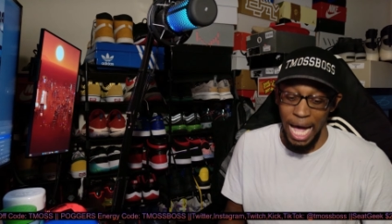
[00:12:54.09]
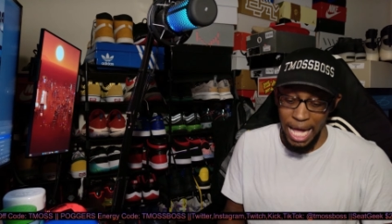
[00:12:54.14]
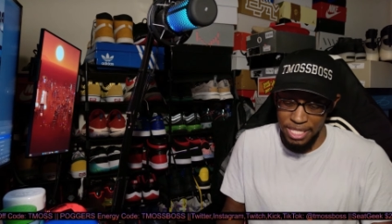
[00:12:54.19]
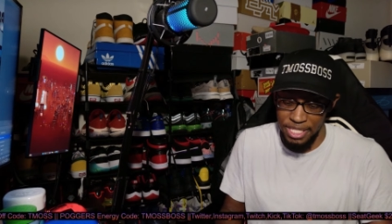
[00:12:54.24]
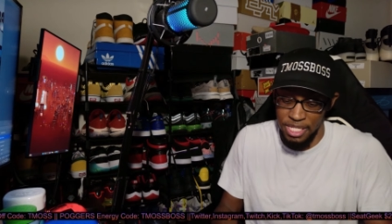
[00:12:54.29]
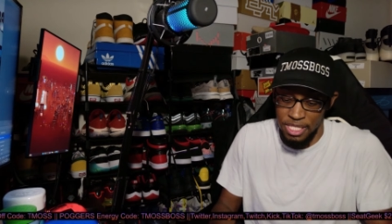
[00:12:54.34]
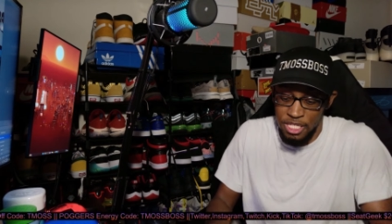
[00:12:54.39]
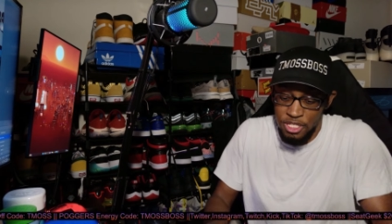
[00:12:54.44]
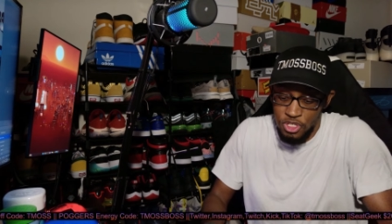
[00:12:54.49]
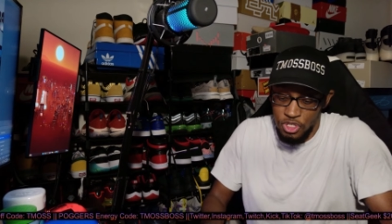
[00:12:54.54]
I
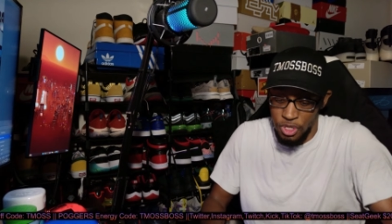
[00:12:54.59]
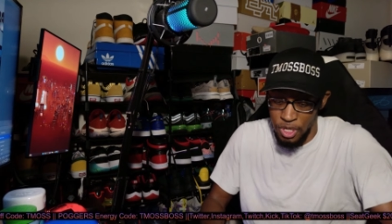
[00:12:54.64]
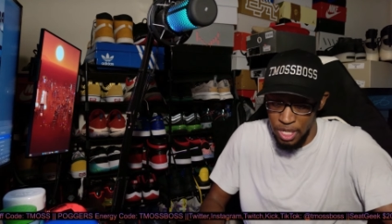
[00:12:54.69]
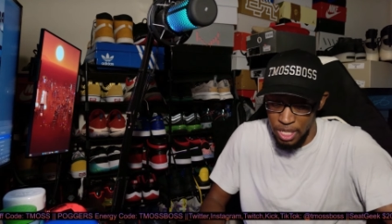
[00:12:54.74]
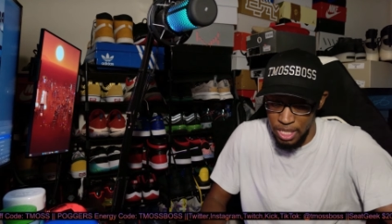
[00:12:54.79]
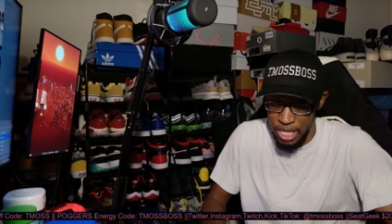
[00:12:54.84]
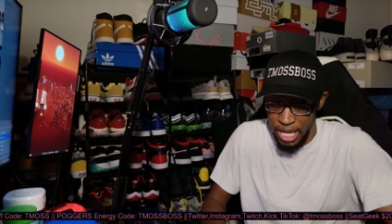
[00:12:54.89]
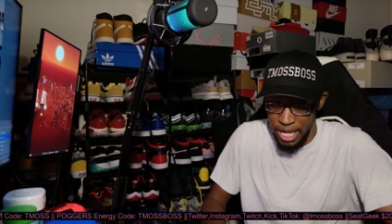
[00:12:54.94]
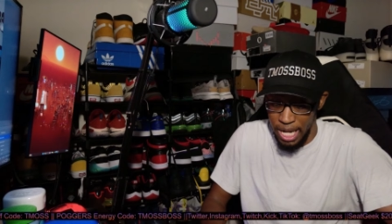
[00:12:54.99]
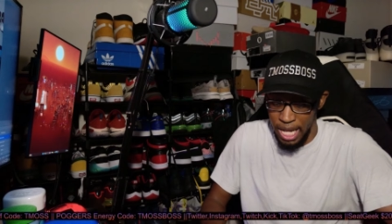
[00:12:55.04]
did enjoy
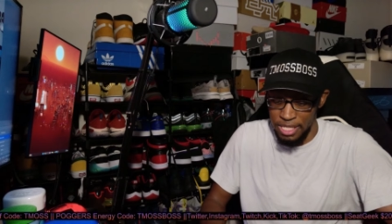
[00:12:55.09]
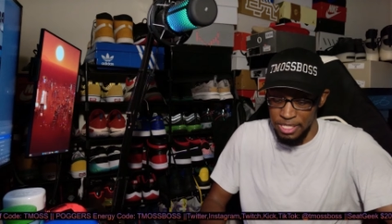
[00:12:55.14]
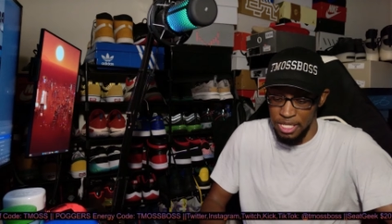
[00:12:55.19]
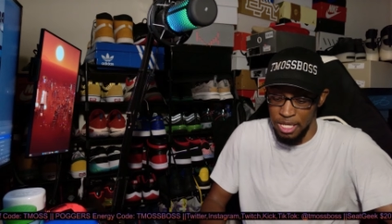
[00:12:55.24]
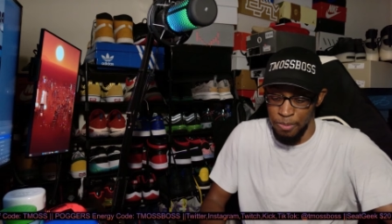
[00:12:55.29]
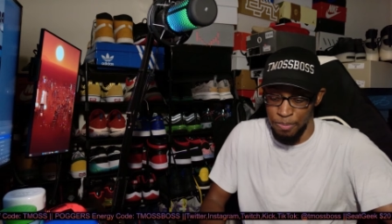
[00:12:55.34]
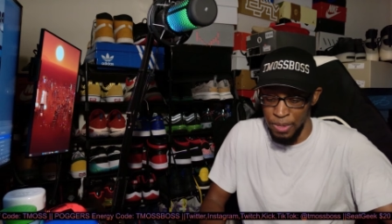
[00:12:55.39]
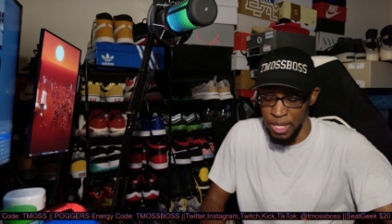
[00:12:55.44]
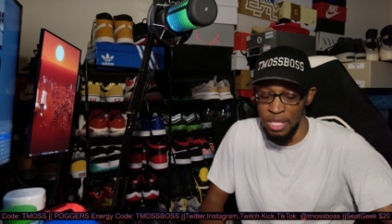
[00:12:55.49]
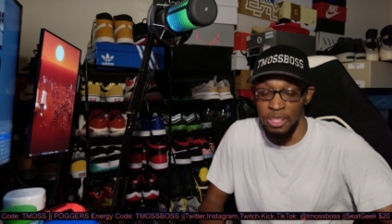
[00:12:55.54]
it. Like, I
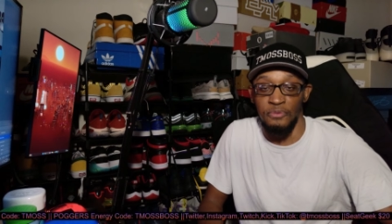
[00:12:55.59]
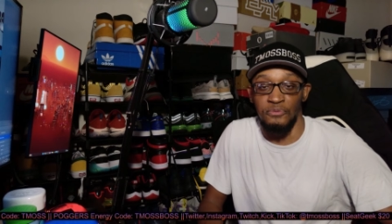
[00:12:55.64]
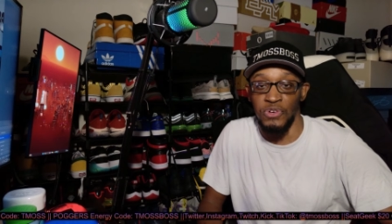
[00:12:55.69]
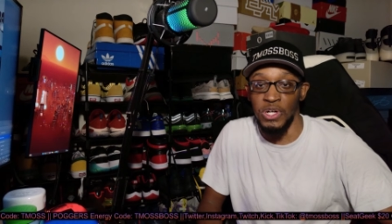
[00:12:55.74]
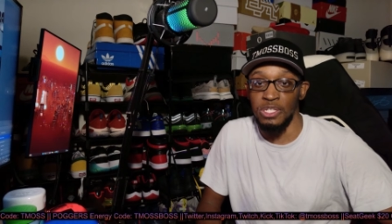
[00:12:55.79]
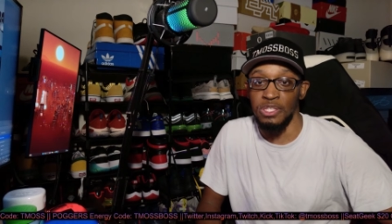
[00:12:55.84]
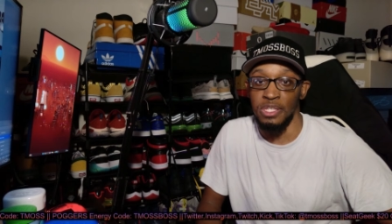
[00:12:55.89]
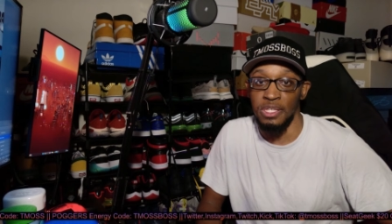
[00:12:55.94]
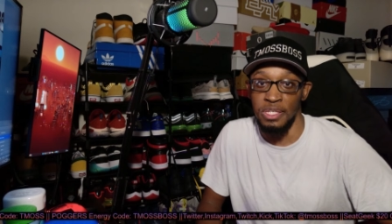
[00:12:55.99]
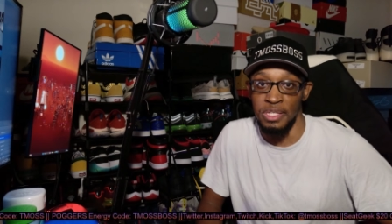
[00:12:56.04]
did play the
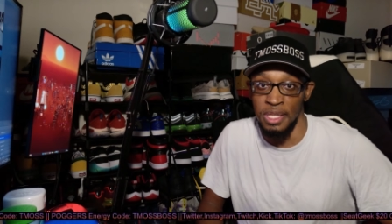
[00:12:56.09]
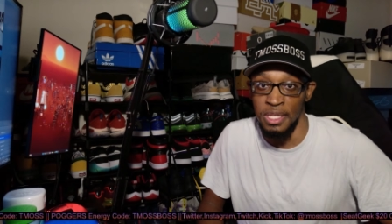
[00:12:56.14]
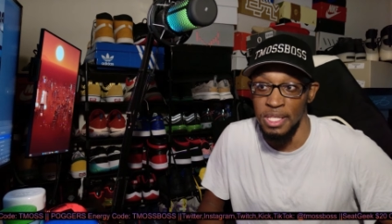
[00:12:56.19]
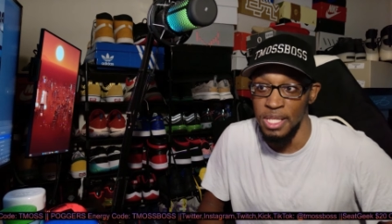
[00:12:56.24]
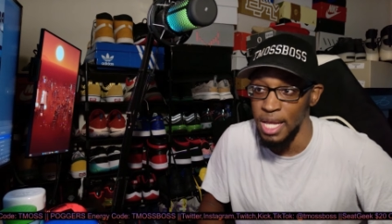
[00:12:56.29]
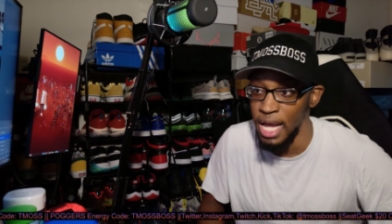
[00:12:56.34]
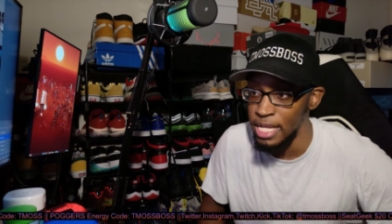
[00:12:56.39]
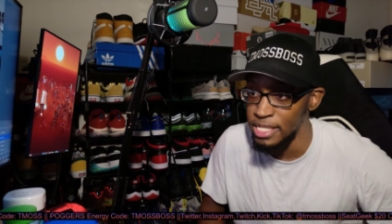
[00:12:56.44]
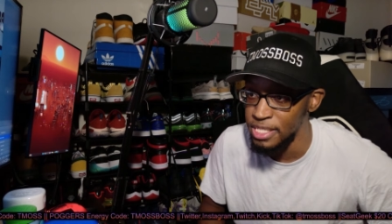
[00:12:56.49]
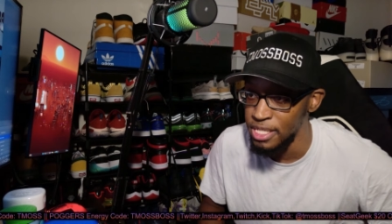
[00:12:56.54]
first
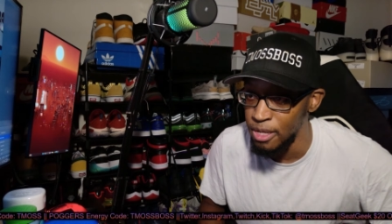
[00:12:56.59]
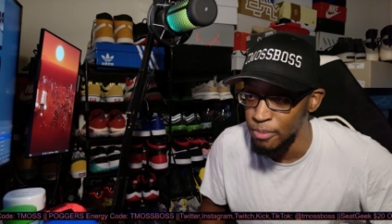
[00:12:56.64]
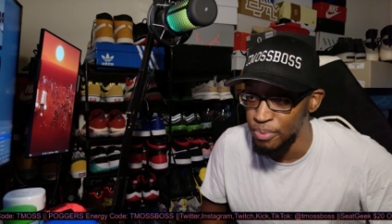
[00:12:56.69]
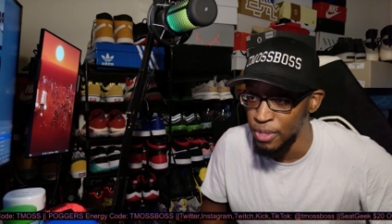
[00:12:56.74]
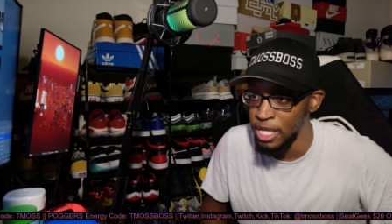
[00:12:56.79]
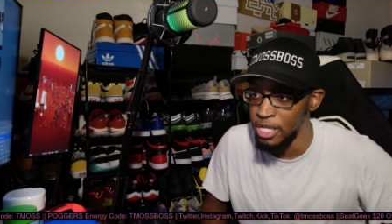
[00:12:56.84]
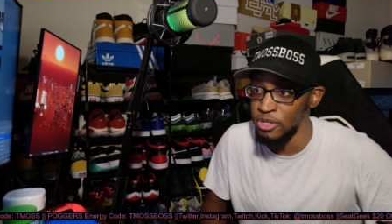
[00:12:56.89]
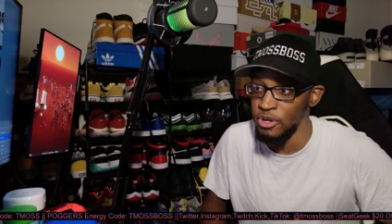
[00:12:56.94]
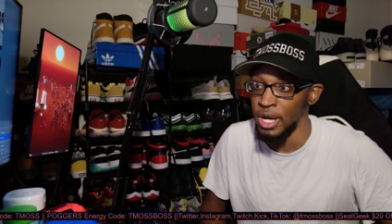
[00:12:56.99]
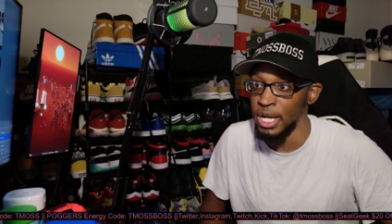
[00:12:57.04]
Ascendant. I did
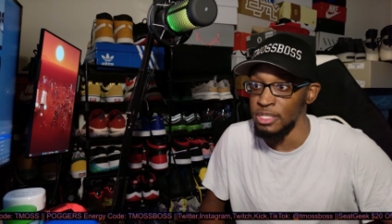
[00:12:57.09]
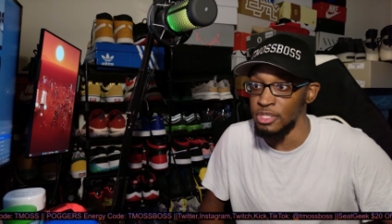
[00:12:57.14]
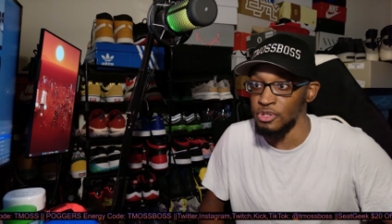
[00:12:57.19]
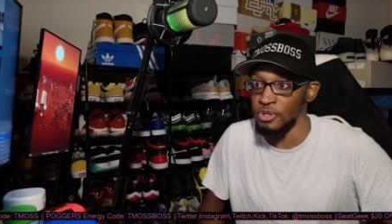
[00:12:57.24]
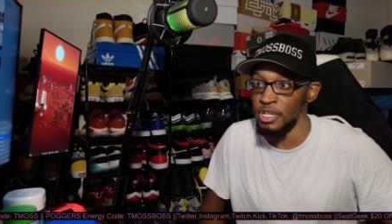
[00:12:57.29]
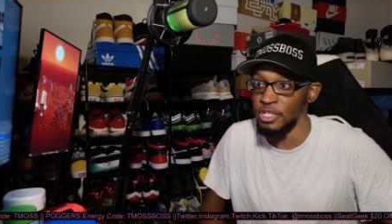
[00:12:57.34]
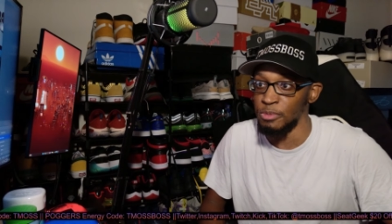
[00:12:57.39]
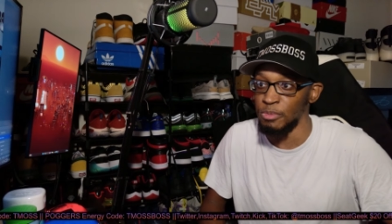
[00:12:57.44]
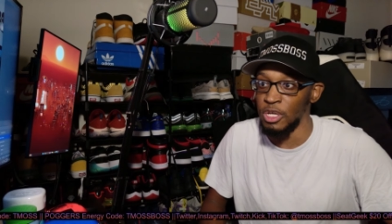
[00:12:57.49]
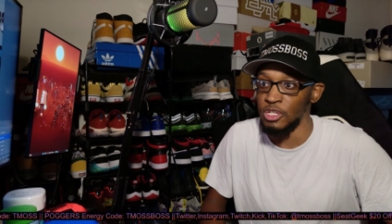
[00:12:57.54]
play Gran
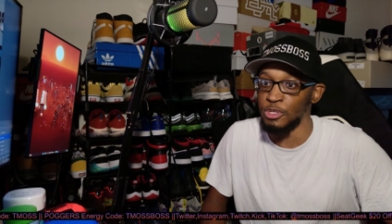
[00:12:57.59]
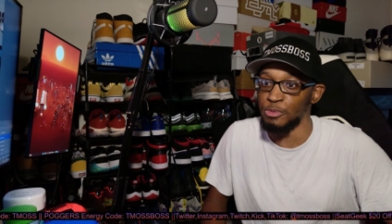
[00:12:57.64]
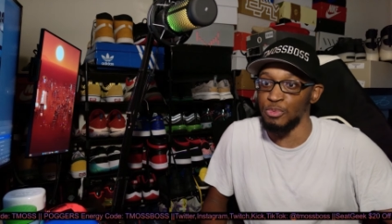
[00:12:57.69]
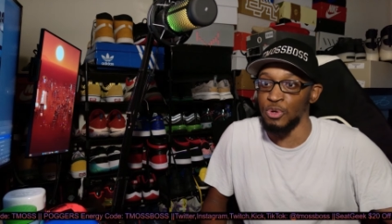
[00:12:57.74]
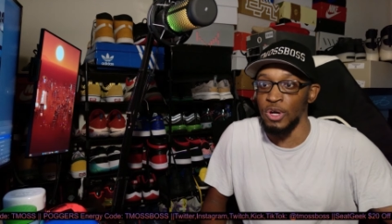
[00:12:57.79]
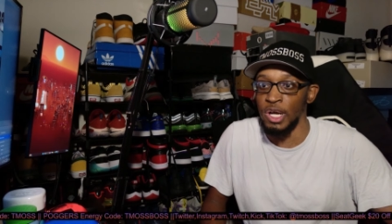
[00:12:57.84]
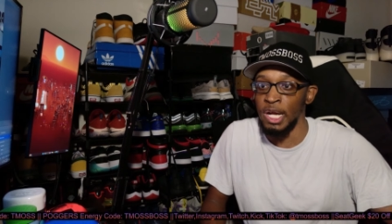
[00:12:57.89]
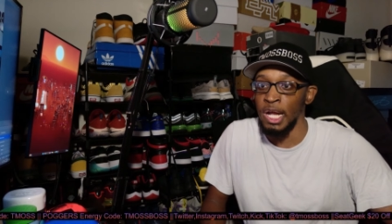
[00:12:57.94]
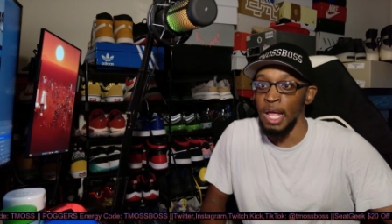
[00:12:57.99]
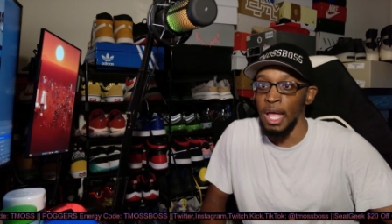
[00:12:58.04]
Turismo
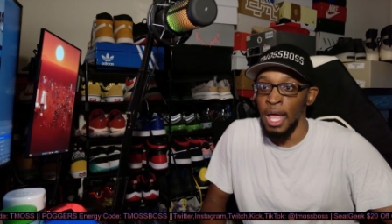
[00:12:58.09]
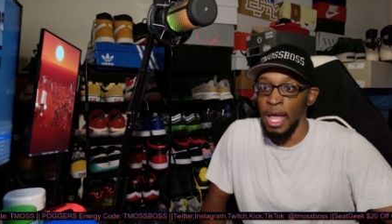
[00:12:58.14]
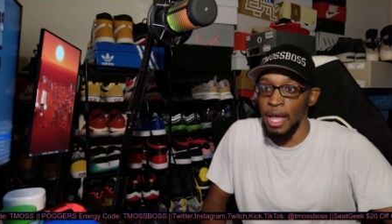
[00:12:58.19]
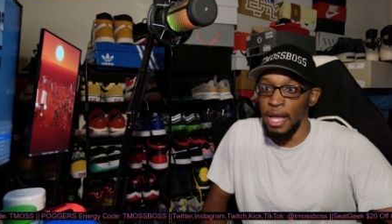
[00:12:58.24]
Sport.